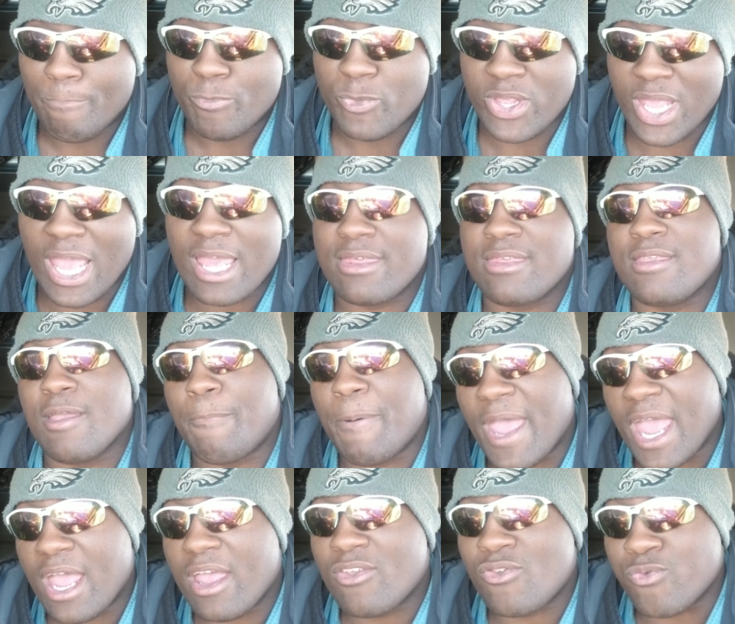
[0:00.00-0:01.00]
yes, the
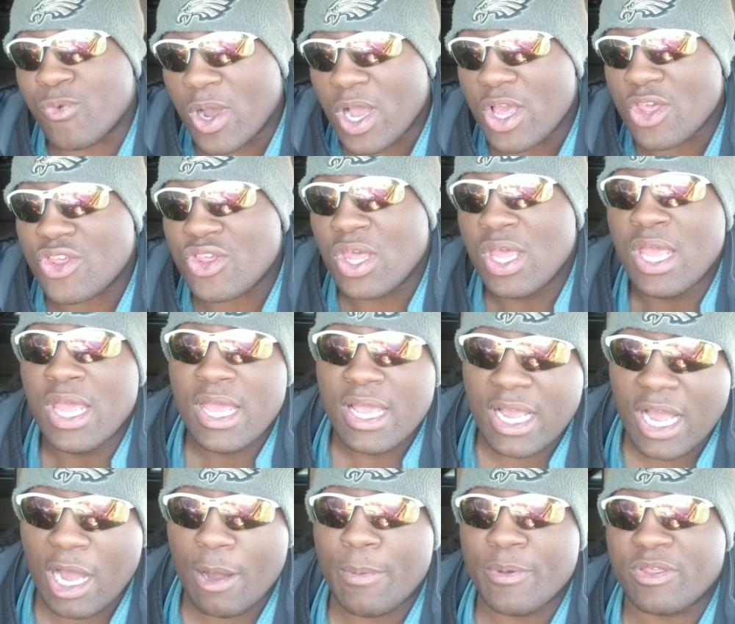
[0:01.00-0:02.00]
pass rush
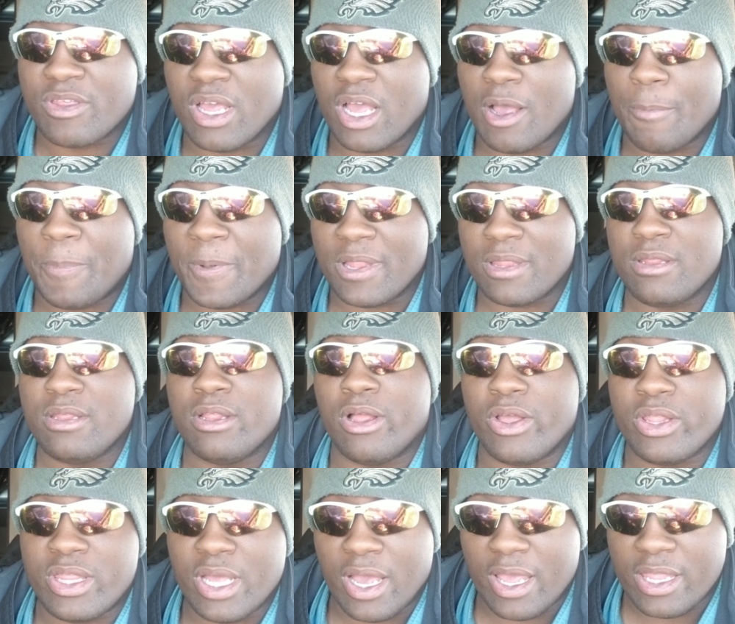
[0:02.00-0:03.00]
covers up. You uh, no, know,
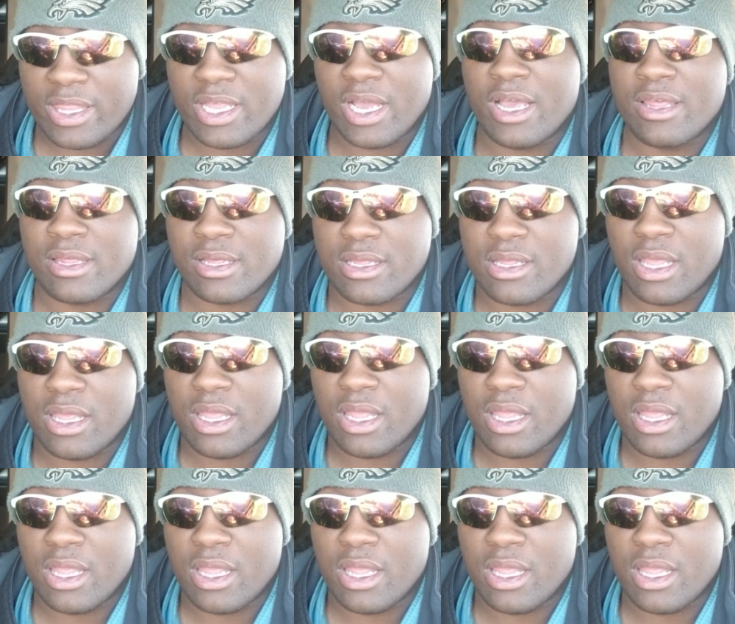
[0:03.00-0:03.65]
it, do, it doesn't.